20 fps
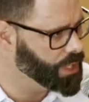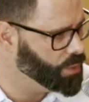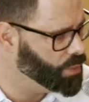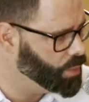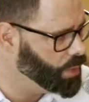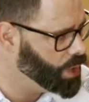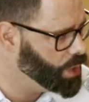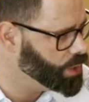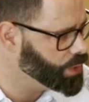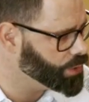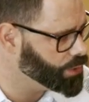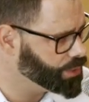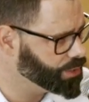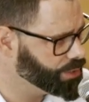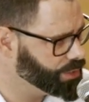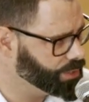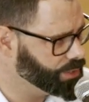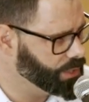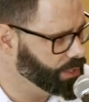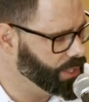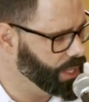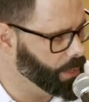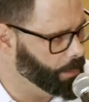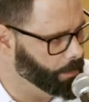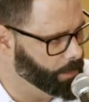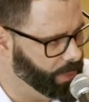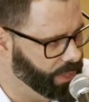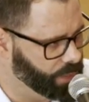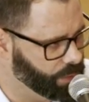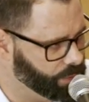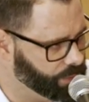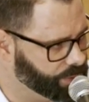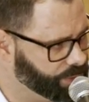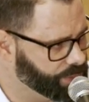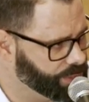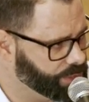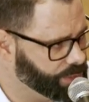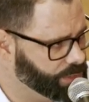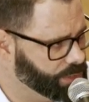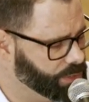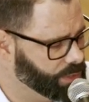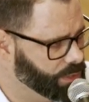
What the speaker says: They worked and they built.